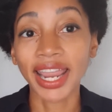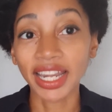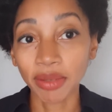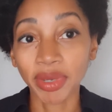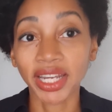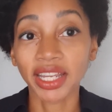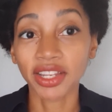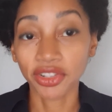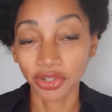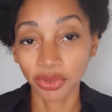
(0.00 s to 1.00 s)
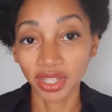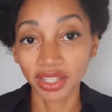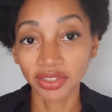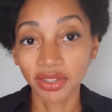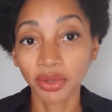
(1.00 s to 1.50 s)
Anybody can do
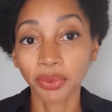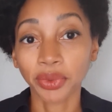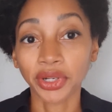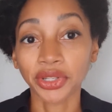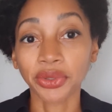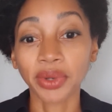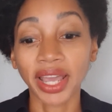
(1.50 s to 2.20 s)
this where you